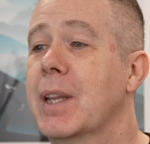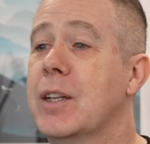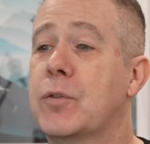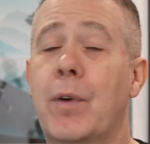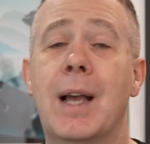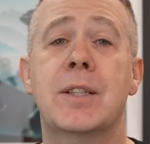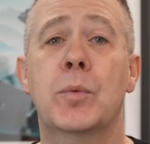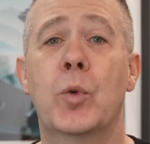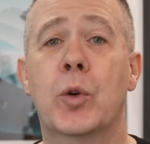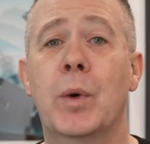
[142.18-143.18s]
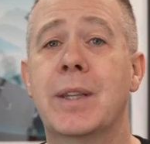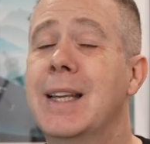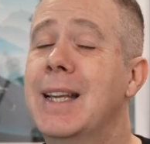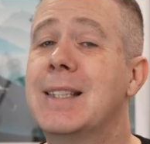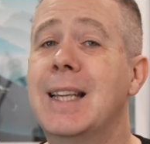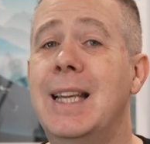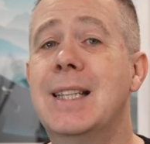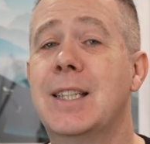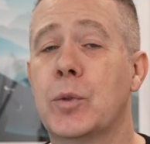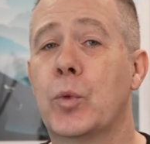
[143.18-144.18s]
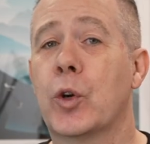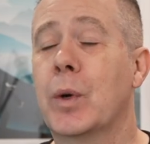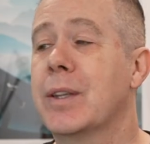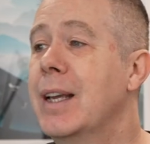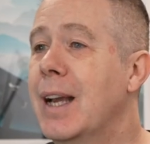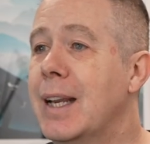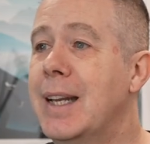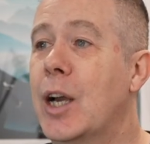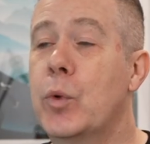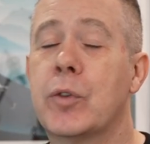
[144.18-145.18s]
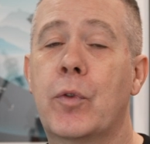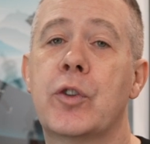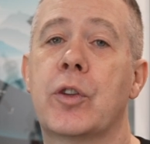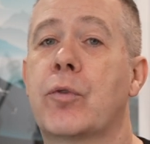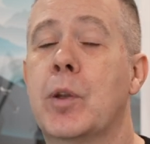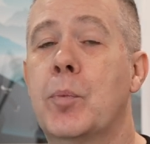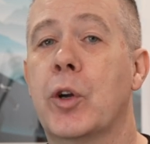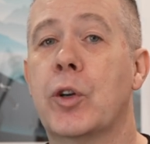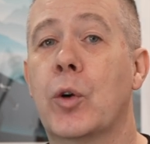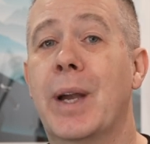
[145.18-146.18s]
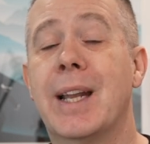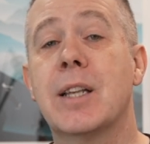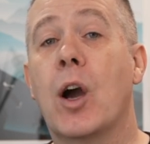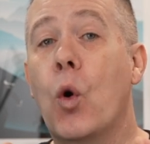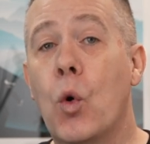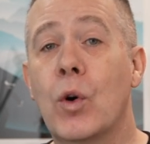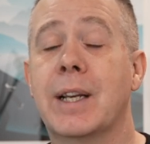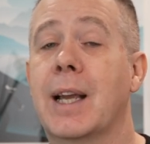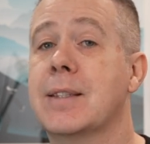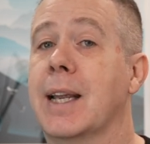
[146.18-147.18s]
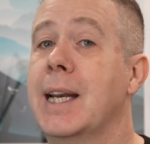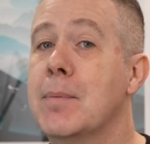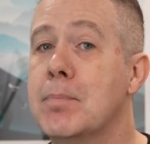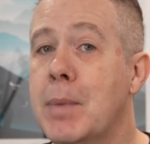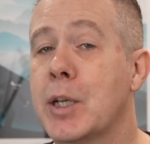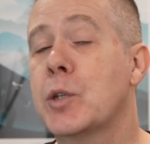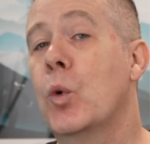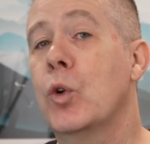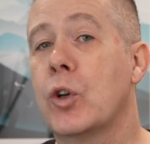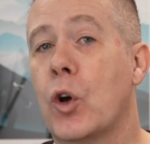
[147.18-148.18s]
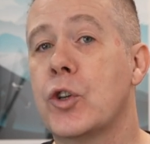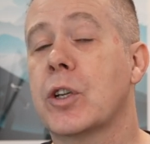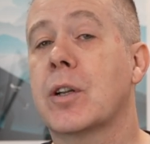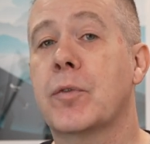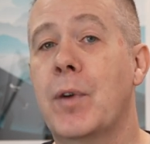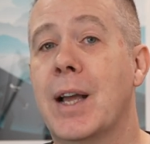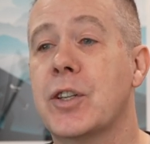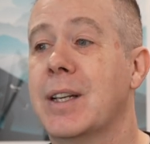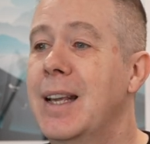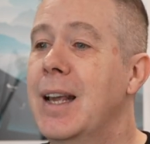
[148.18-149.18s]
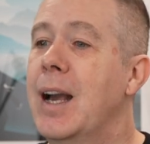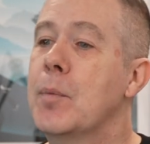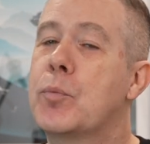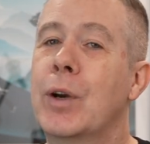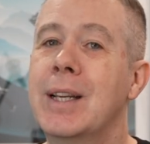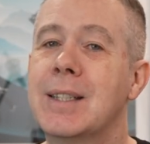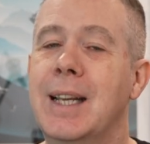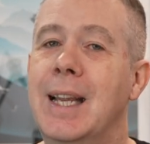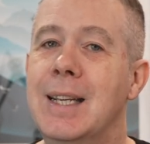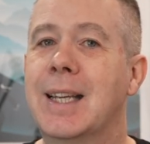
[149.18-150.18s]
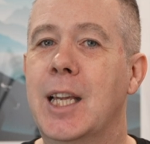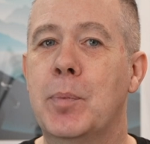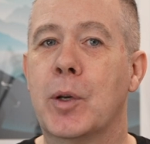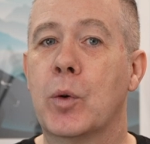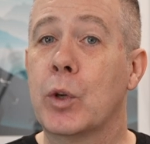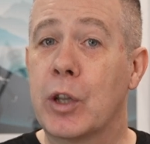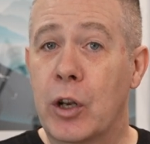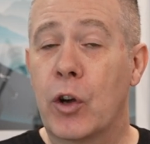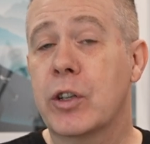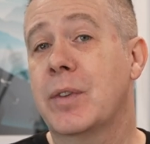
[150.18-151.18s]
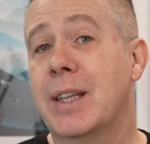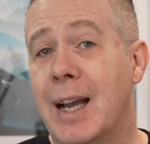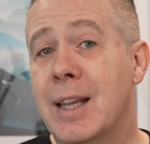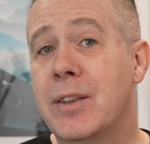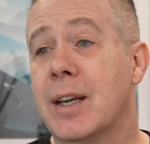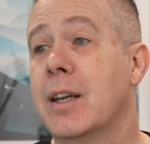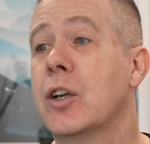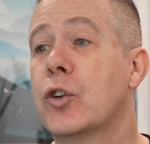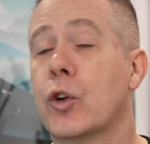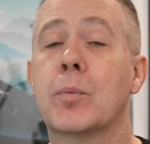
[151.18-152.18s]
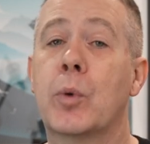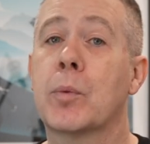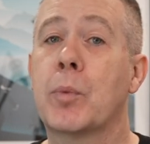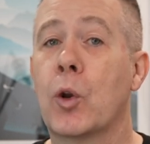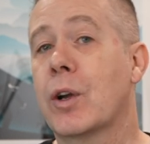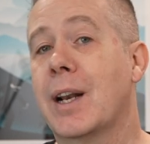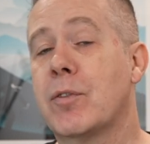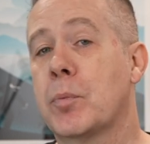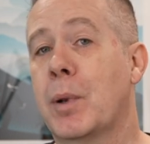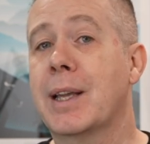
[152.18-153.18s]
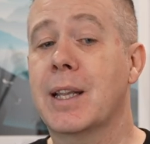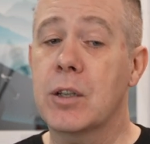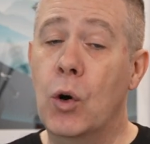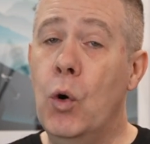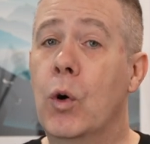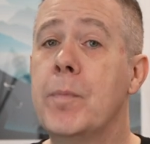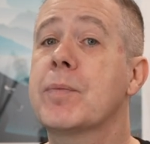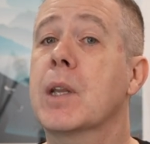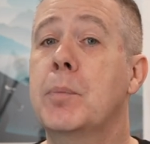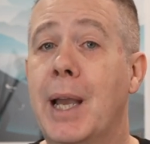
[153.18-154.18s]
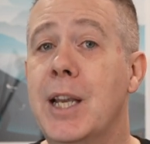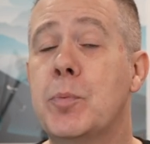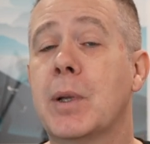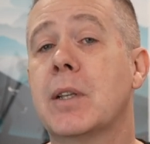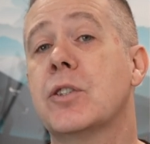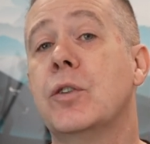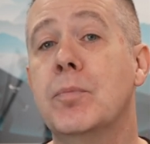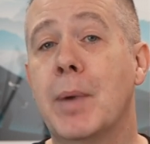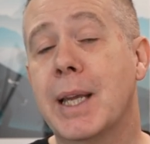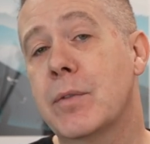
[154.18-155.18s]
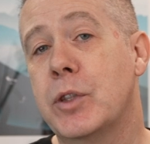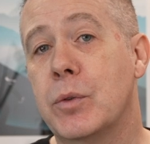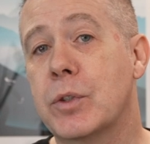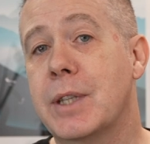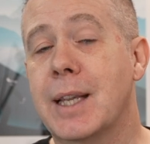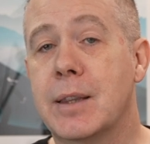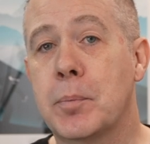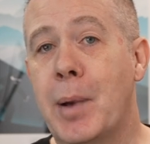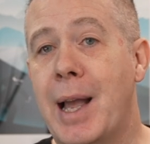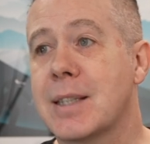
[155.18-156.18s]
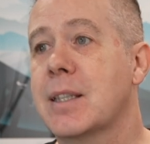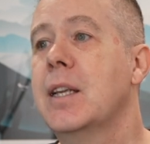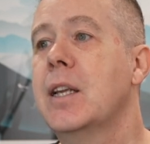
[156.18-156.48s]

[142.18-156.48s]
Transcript: It's fast to work with, it's easy to work with, and now with version three point oh, it's organized in a much more logical fashion and brings it in keeping with a lot of the other Gutenberg block level plugins or page builders you may have used in the past.